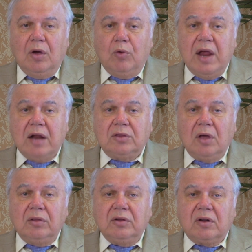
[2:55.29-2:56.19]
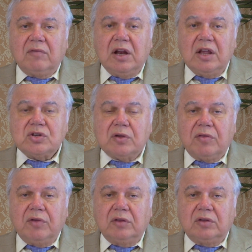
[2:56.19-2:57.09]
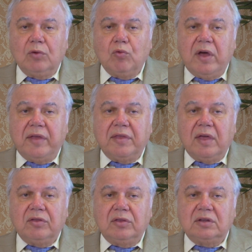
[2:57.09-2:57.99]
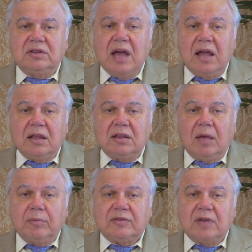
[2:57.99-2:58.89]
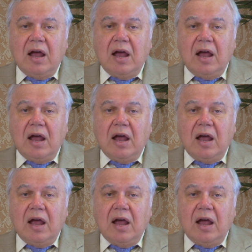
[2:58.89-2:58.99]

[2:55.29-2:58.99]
We are told in Revelation 13:1 that the diadems